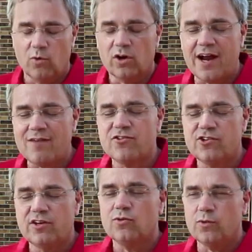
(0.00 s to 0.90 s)
We're
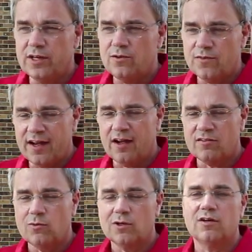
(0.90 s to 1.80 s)
averaging
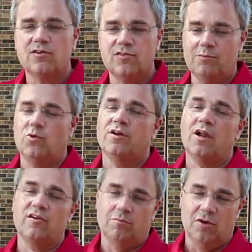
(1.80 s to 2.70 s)

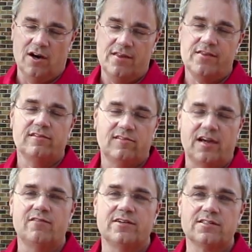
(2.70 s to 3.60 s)
$22,171 a month
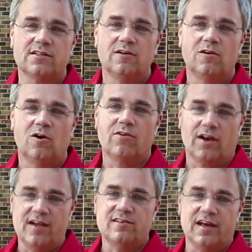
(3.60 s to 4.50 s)
savings over
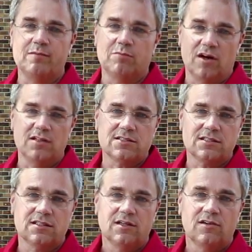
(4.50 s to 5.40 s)
the last 8
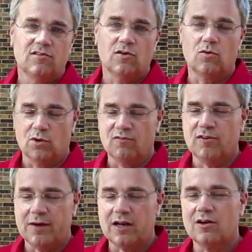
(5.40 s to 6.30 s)
months. So we're
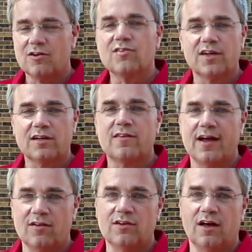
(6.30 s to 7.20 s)
roughly about
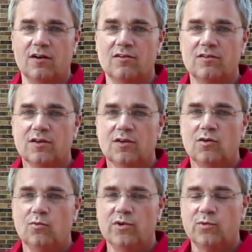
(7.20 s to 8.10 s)
$160,000,
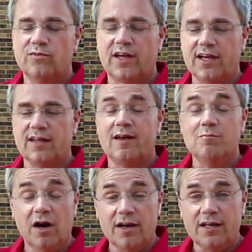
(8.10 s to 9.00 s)
which we've taken
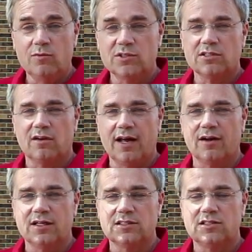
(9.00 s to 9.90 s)
that money, which has
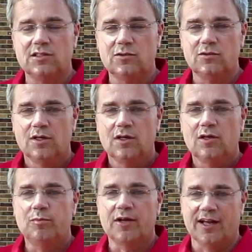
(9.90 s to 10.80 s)
allowed us to
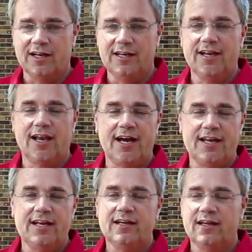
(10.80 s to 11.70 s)
put LED
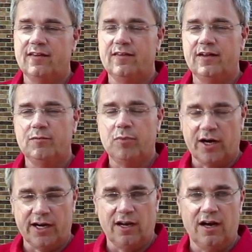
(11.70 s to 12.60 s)
lighting in the
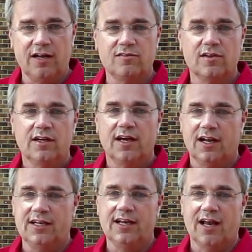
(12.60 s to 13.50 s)
parking lots,
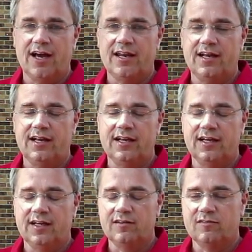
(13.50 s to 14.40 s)
LED lighting
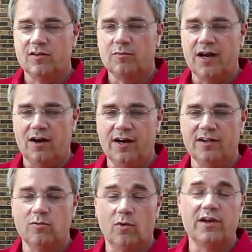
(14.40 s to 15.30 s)
in some
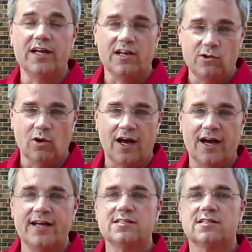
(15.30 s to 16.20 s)
areas where we needed new
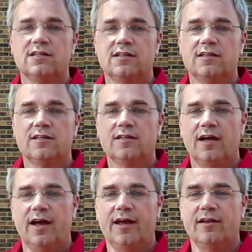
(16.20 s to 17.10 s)
lights,
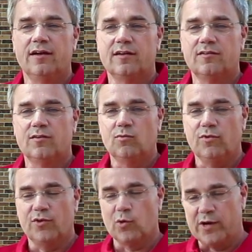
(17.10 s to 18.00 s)
and
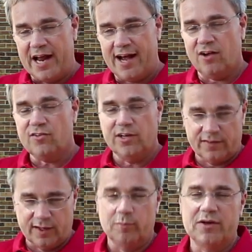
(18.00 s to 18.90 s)
the greenhouse here
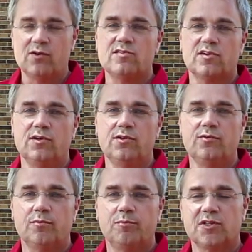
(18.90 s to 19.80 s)
at the elementary
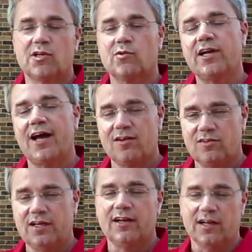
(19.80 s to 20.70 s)
school, to put the
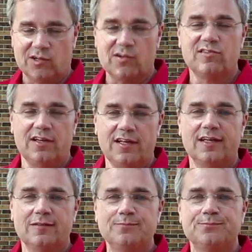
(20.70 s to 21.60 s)
greenhouse in, electricity
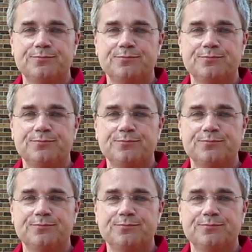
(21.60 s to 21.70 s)
did.